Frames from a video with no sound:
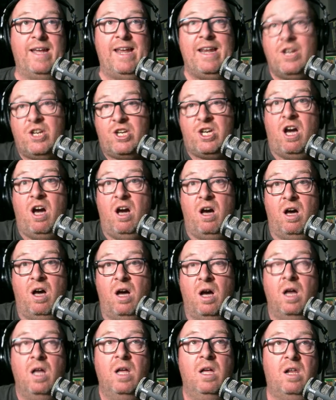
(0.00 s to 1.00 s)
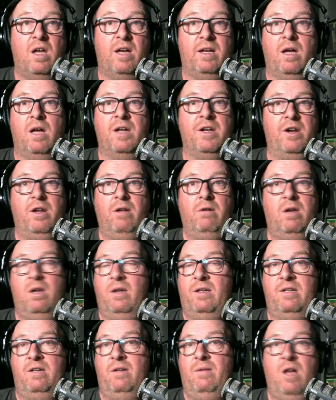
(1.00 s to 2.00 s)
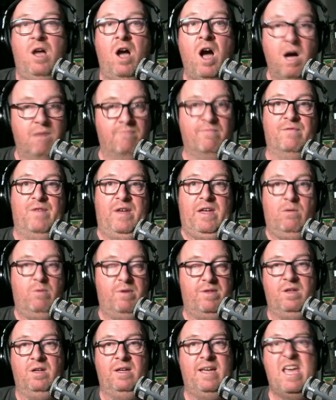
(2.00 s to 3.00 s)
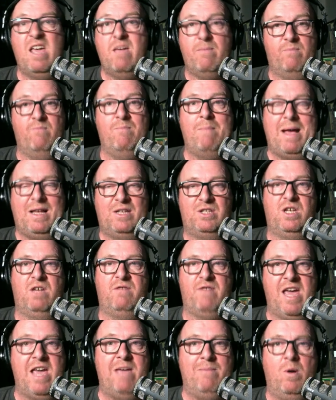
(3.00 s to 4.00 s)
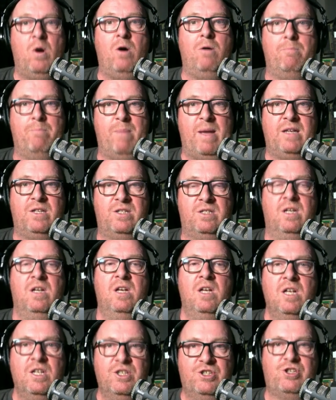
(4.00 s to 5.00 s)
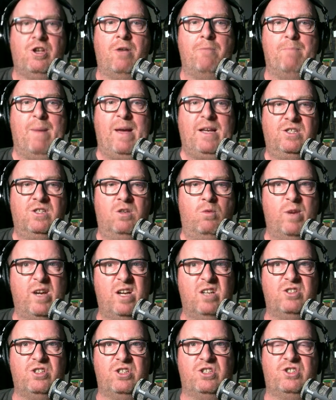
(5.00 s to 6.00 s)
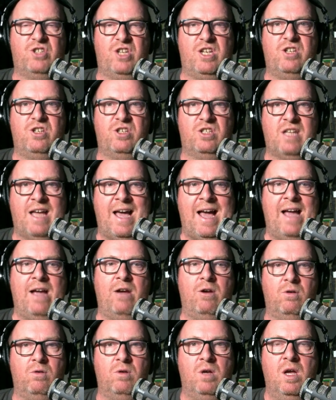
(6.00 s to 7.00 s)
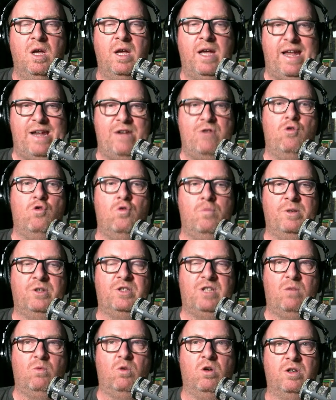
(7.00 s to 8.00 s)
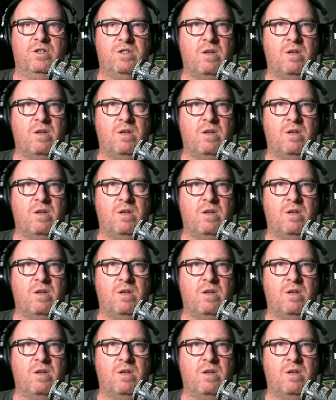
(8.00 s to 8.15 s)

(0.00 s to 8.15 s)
in a car, like I don't know, like a, a Humvee with a hip, massive hip hop bass sub bass, so we could just see just how enormous it was.